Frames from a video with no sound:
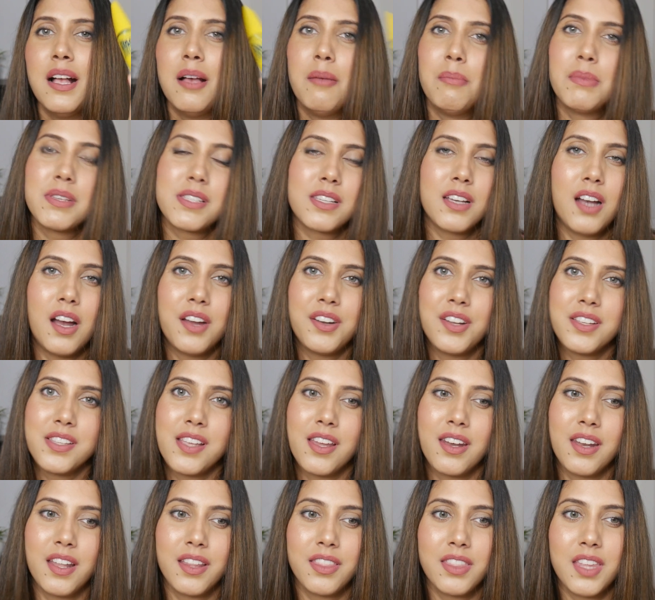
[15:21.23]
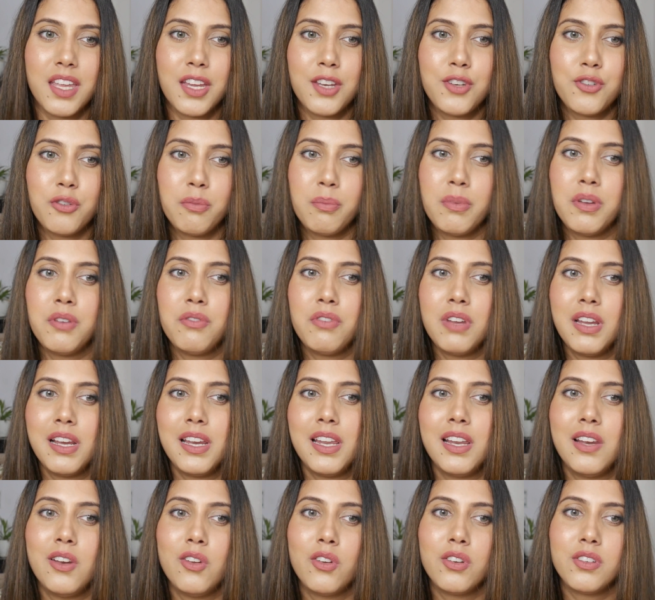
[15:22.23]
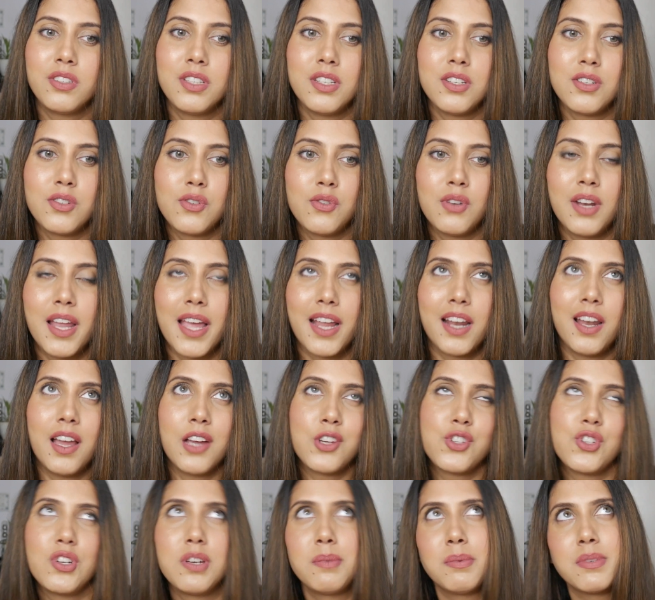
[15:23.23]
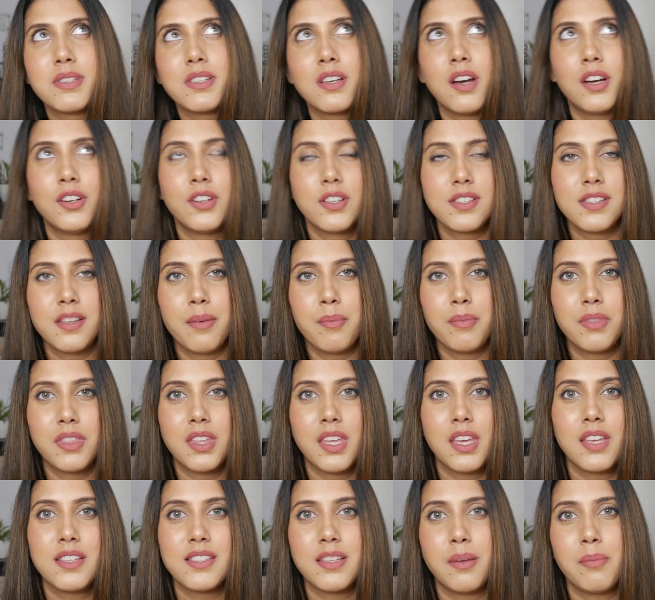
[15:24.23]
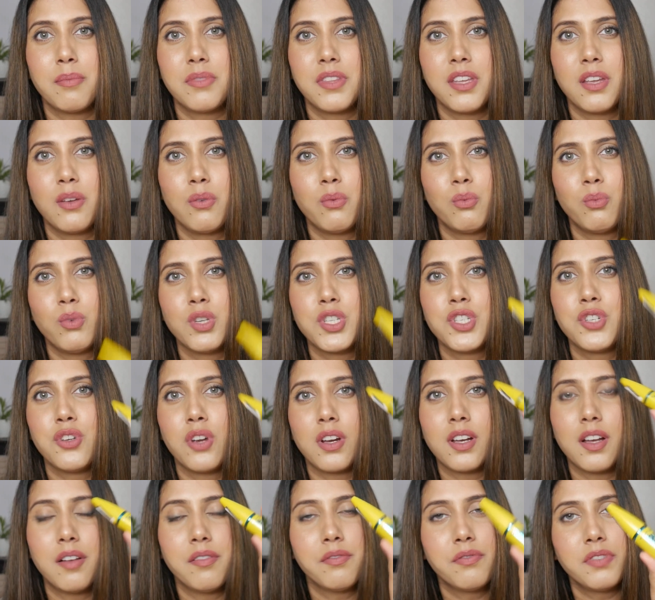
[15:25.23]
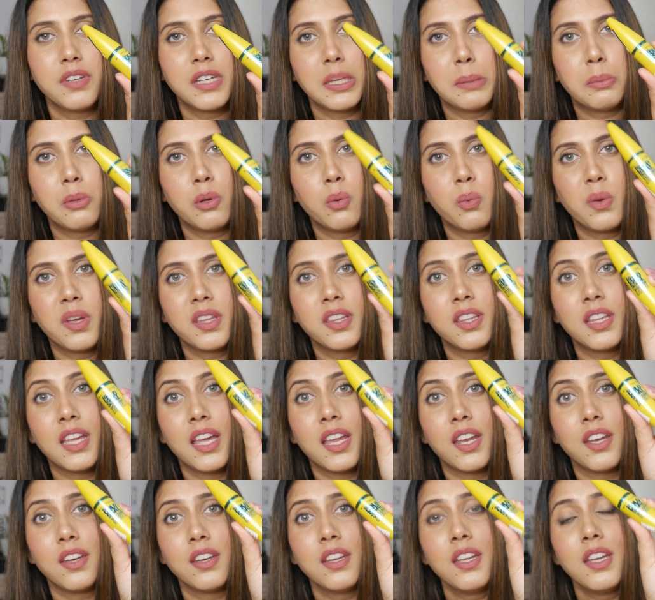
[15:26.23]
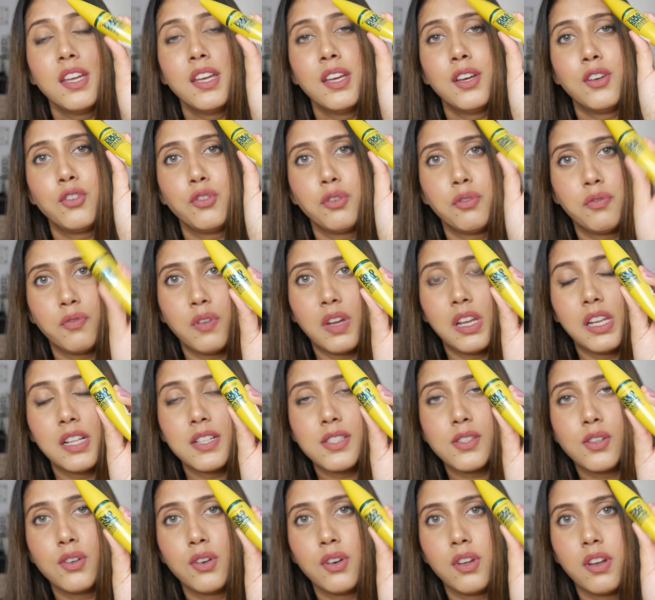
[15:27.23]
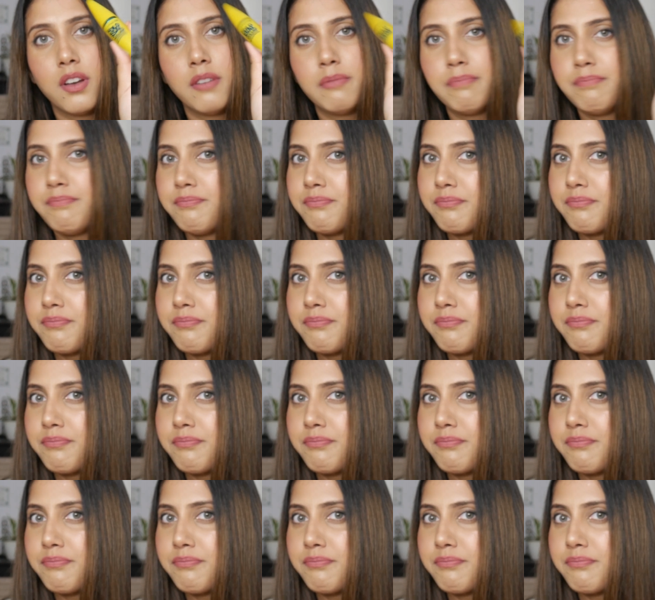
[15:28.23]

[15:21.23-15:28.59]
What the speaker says: Mascaras are nothing to be really looked into, like luxury mascara, something which you're comfortable with and you feel it's good.